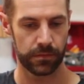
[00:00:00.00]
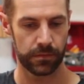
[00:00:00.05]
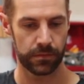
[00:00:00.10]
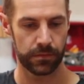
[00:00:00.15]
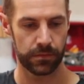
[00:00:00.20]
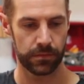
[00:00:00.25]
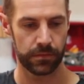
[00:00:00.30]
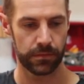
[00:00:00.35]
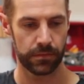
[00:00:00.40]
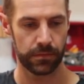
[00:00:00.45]

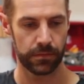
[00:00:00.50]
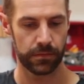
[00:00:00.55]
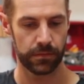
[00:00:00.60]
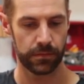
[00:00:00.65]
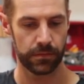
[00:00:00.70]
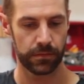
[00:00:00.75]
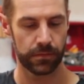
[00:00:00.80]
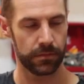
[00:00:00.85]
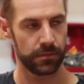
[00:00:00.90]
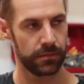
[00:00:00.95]

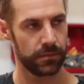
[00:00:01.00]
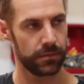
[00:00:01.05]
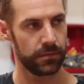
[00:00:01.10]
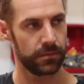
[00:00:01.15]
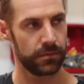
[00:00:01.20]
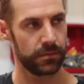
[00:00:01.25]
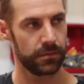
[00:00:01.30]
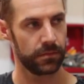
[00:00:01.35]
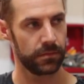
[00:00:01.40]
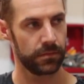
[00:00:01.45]

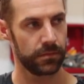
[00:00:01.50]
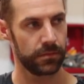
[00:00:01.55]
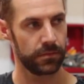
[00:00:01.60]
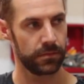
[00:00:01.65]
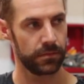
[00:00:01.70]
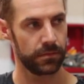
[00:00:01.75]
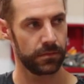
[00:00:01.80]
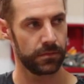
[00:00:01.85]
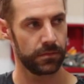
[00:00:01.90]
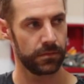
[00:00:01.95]

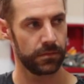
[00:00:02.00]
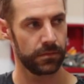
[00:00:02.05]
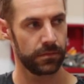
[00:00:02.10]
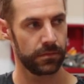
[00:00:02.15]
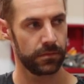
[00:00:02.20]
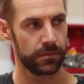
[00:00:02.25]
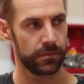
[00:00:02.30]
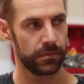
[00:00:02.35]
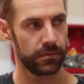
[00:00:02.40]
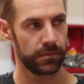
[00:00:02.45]

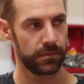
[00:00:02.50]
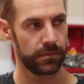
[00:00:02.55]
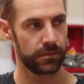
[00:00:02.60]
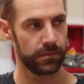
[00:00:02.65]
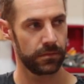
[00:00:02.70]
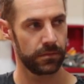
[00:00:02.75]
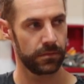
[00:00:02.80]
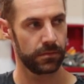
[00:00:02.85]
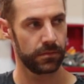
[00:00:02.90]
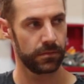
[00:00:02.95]

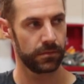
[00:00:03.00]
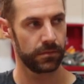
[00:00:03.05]
The person shown says nothing.